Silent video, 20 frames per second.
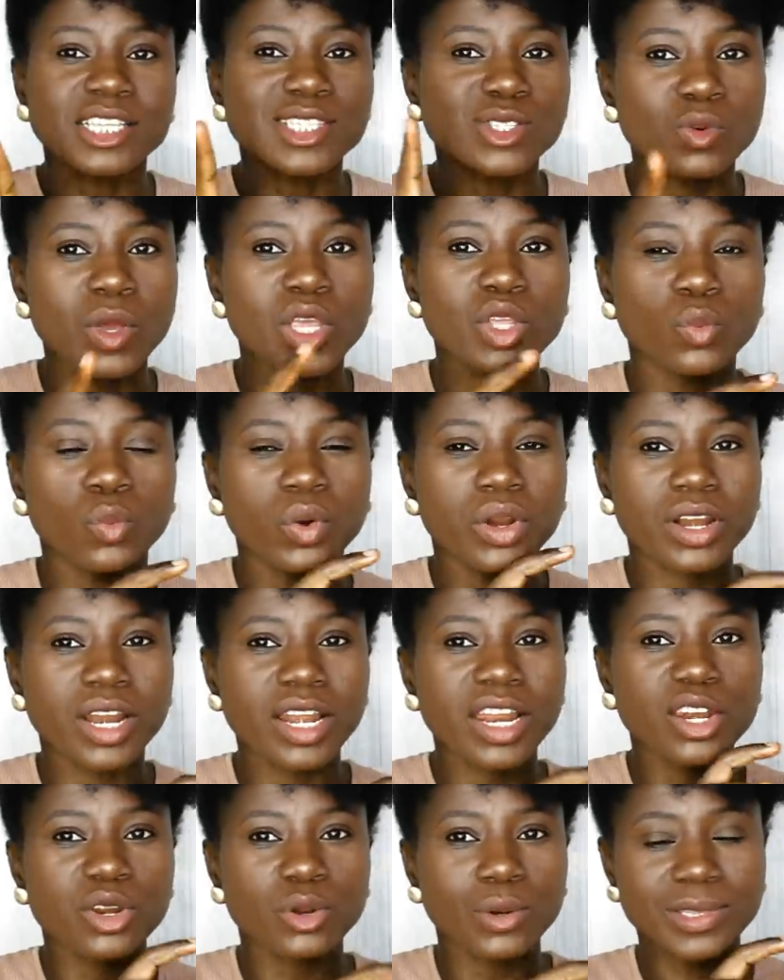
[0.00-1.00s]
is when you will
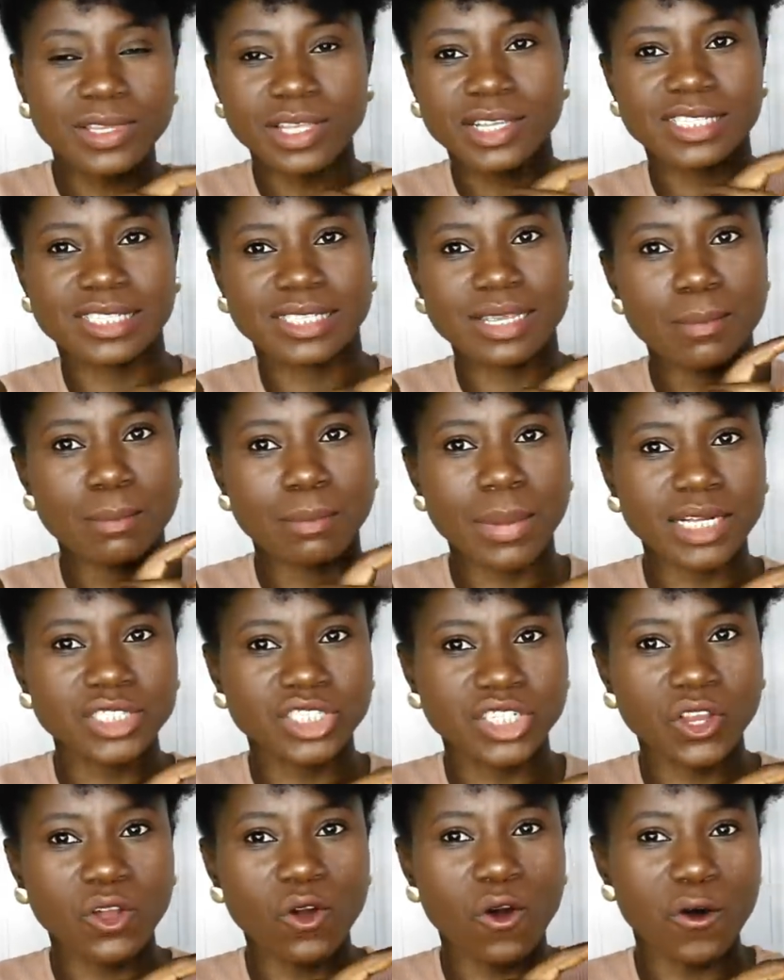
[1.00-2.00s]
really notice the
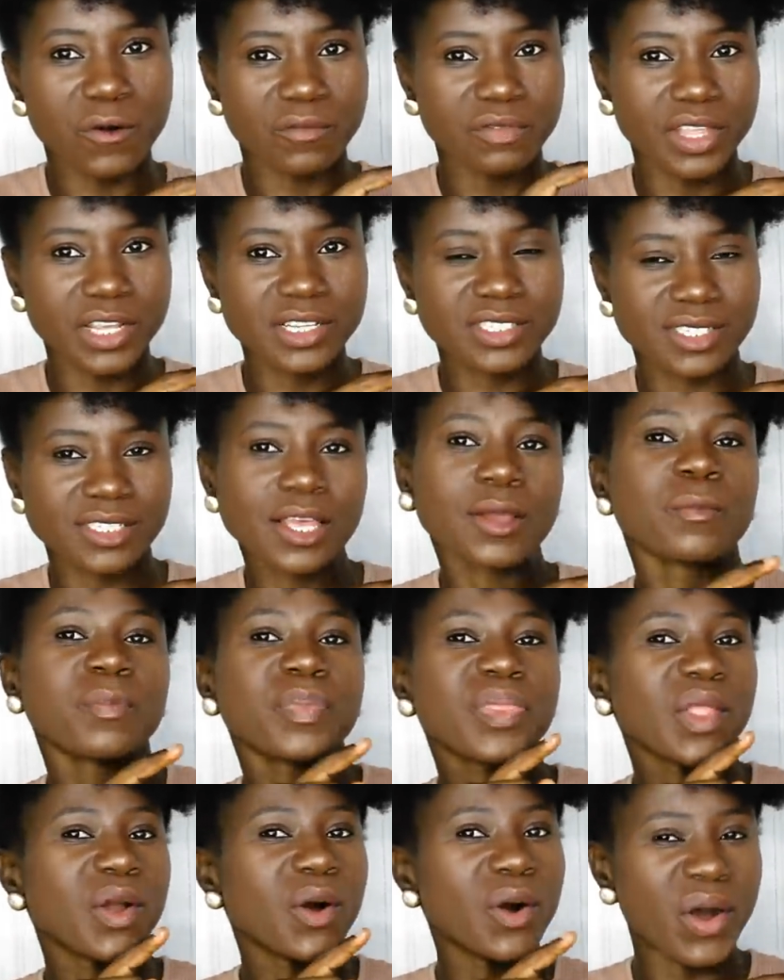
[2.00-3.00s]
magic of this
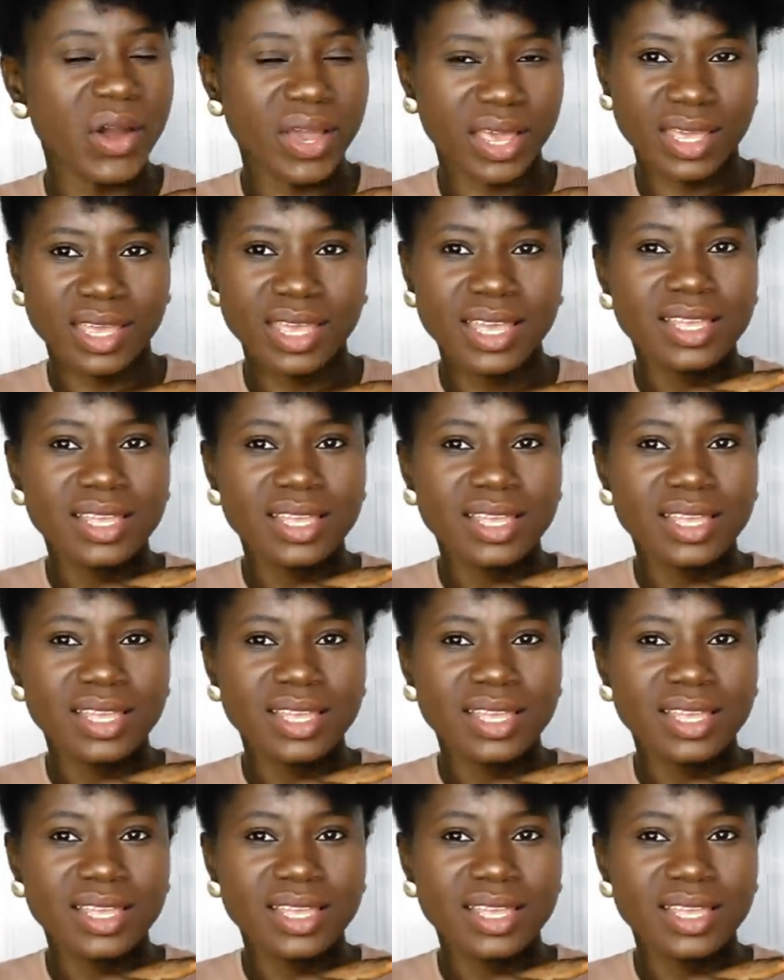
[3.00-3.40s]
oil.